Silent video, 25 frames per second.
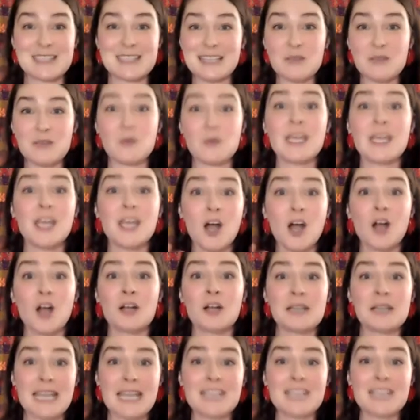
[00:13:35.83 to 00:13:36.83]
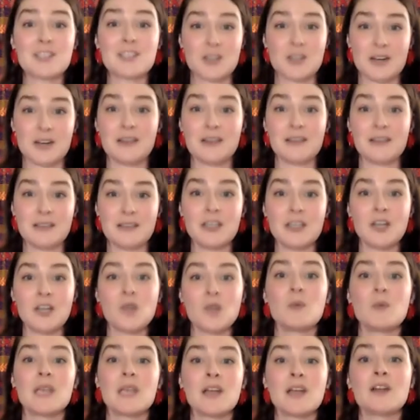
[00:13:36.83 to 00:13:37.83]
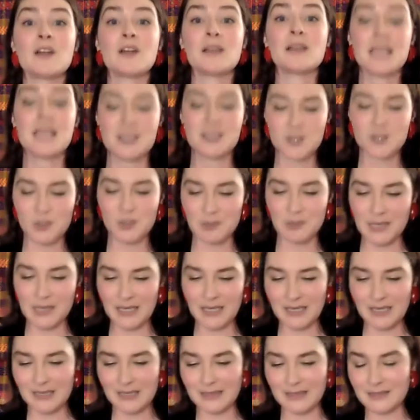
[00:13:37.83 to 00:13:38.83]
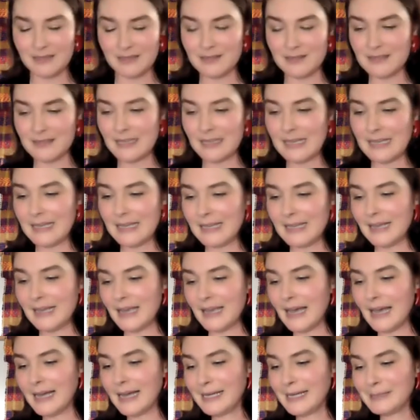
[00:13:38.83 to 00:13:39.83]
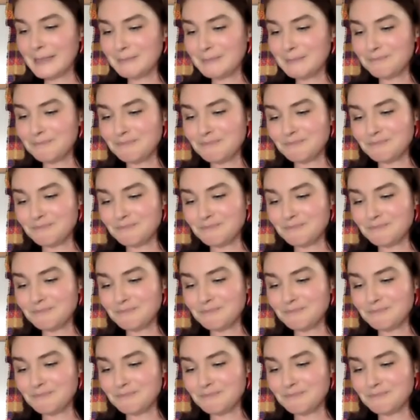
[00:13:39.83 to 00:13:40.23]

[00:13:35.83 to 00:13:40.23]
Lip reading: We are nature, we are nature beings. And